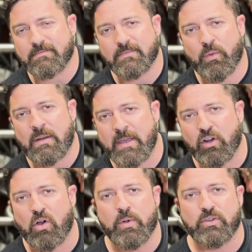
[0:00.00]
I want you to make it
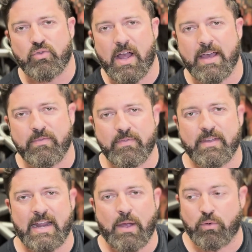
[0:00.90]
all-wheel drive,
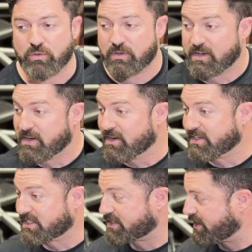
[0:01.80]
and I will
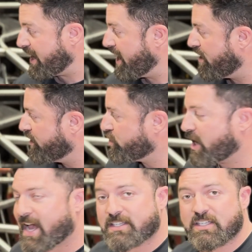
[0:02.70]
scale the
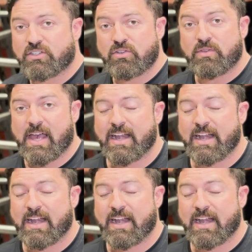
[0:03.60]
chassis to that.